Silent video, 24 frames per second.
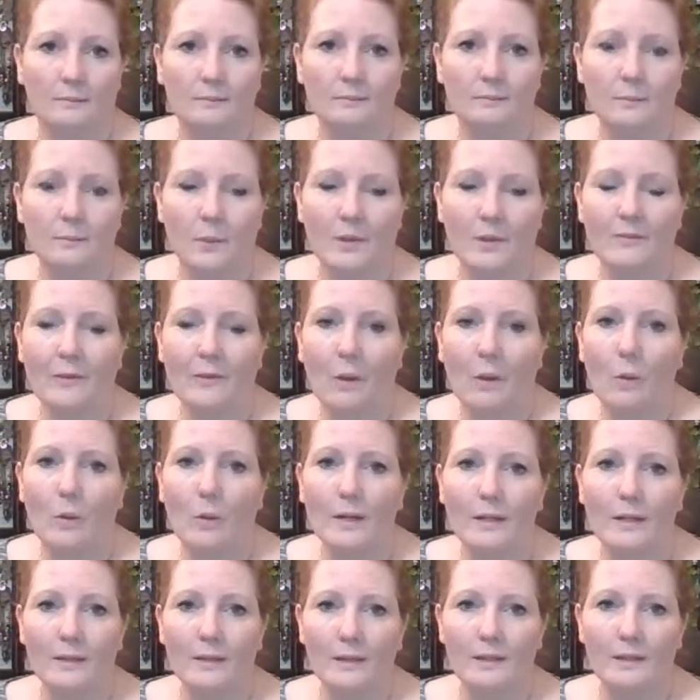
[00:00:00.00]

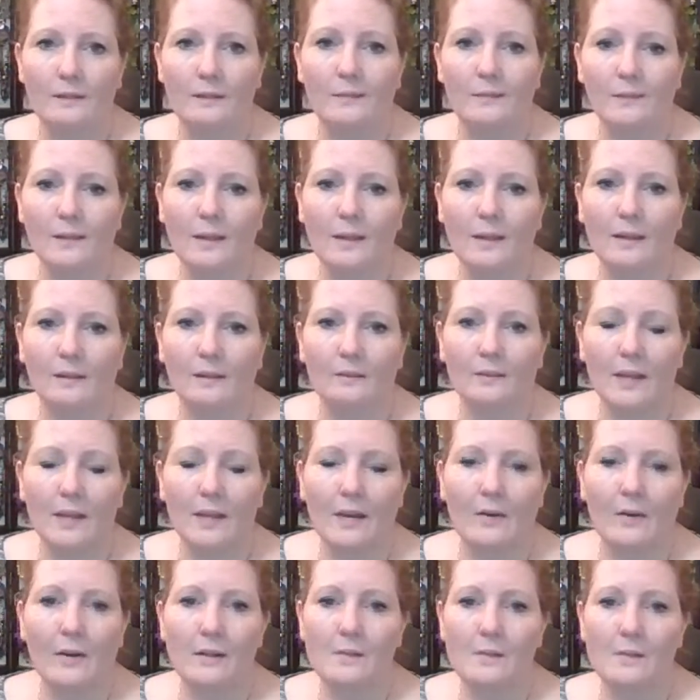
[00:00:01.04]
pre-recording things and
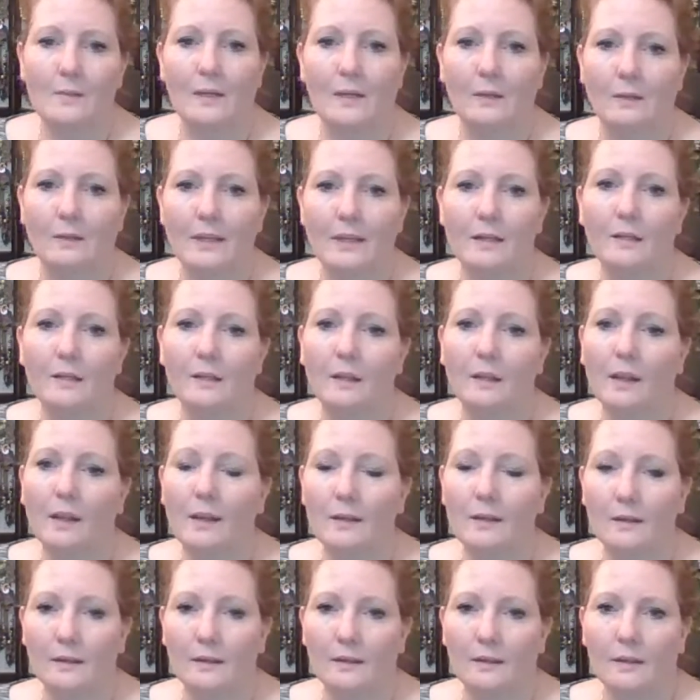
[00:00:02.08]
airing them at a later
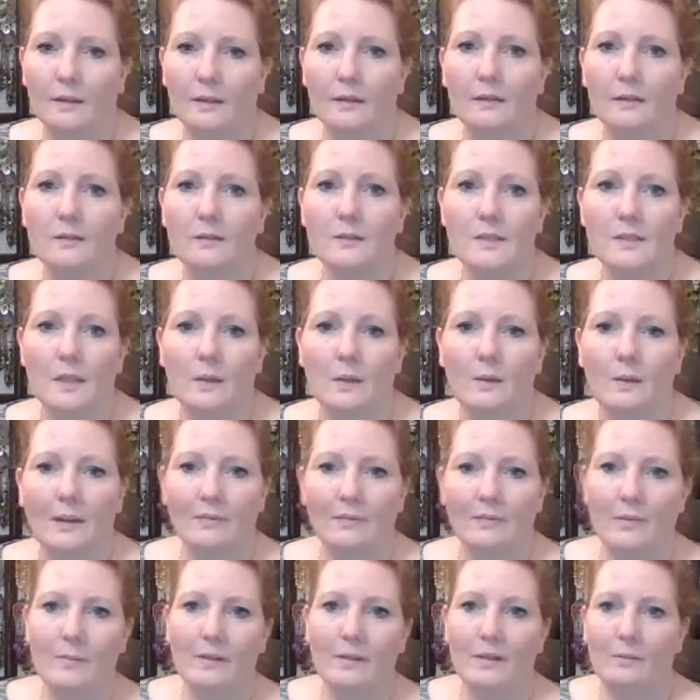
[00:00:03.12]
date. So
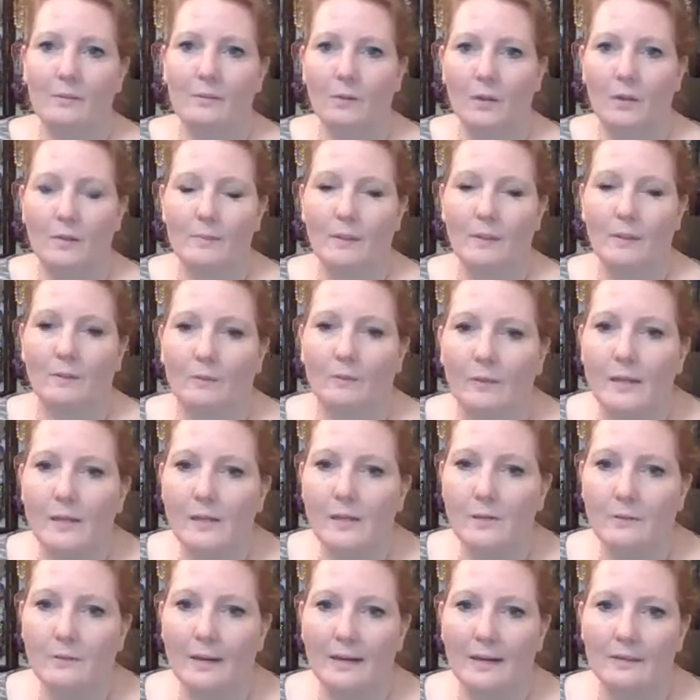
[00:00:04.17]
everybody will have been
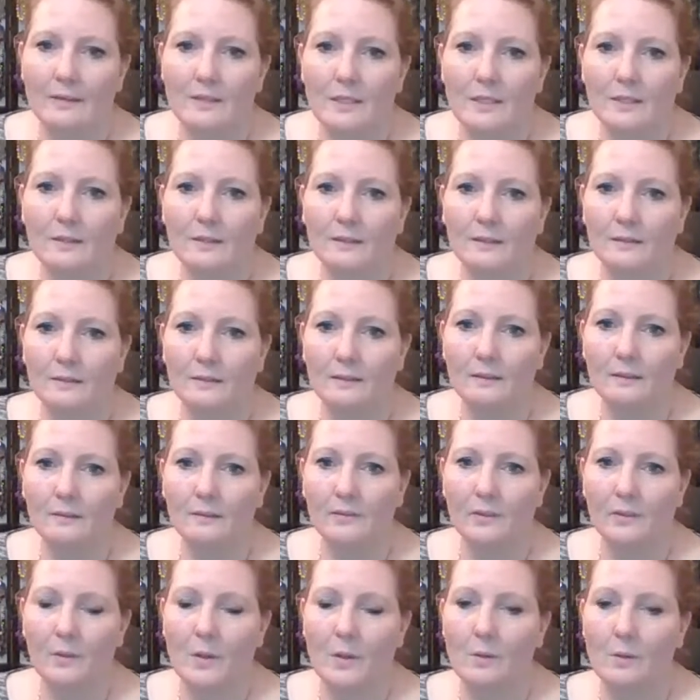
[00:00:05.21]
redirected.
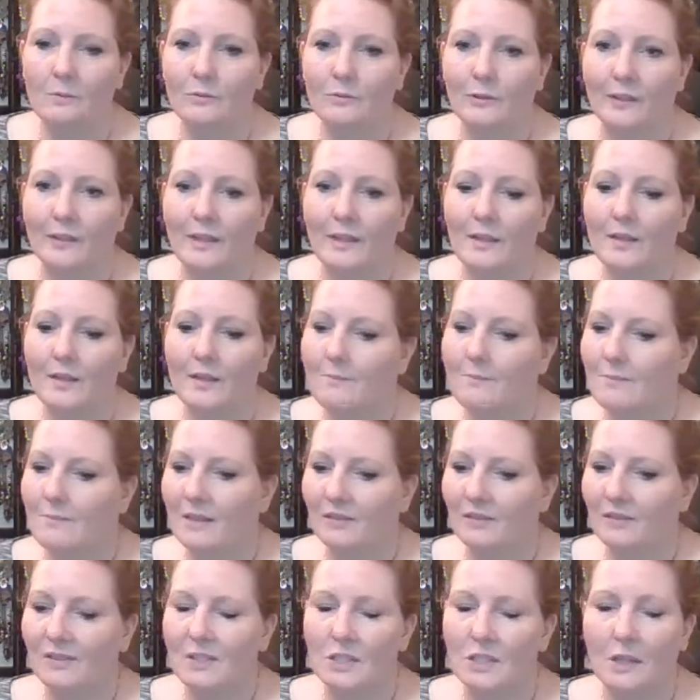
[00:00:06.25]
So hopefully that
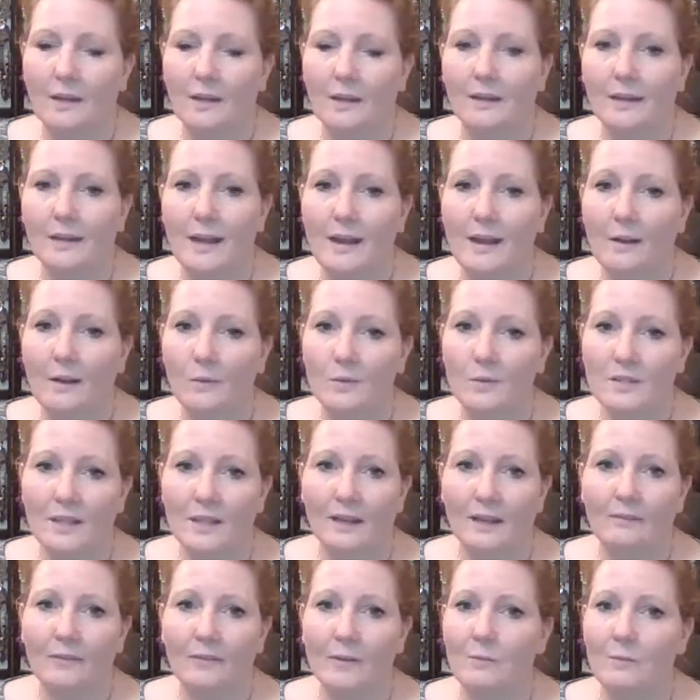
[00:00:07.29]
message got out to
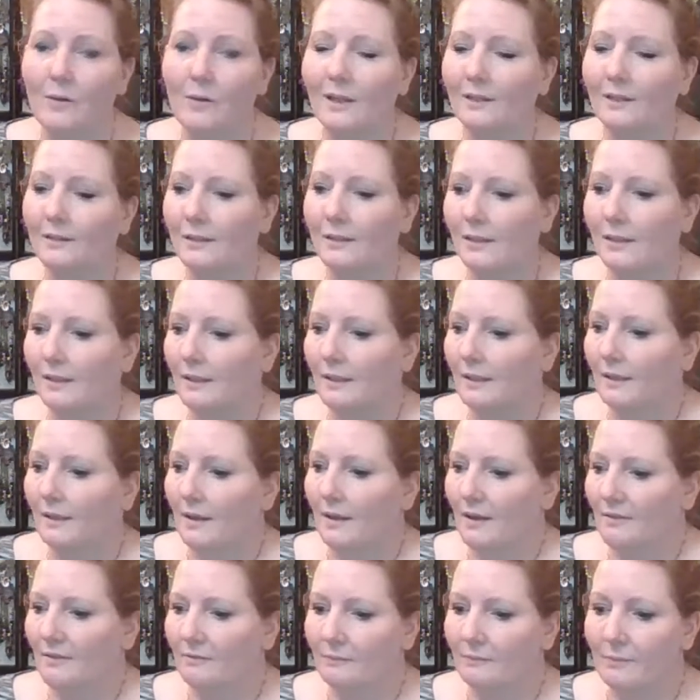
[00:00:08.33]
everyone.
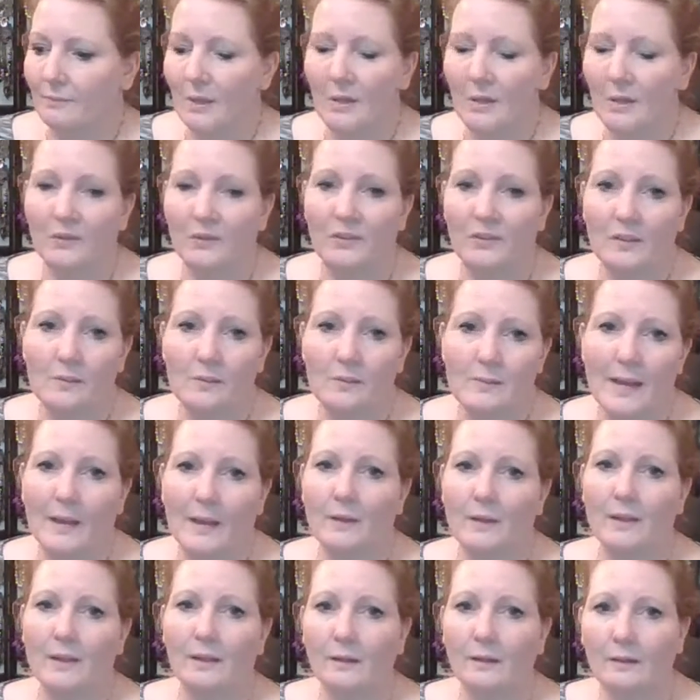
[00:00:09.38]
I've posted about
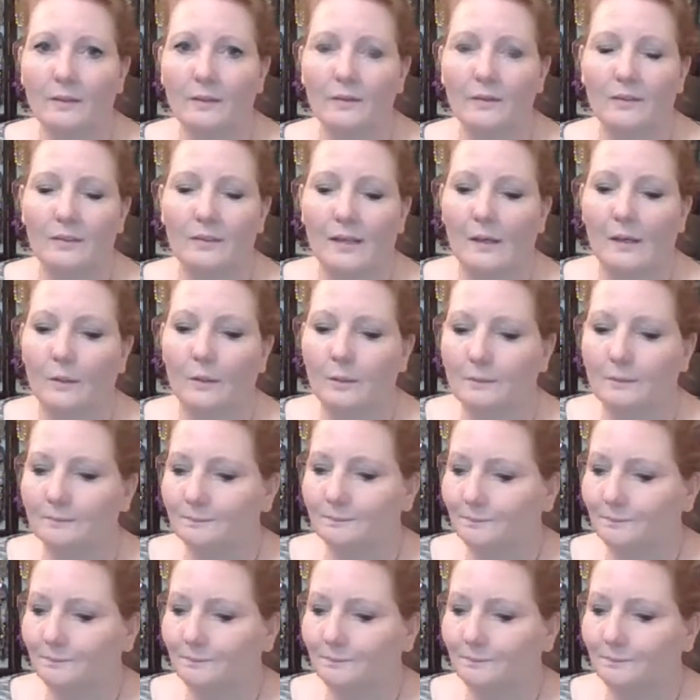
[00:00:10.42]
it, so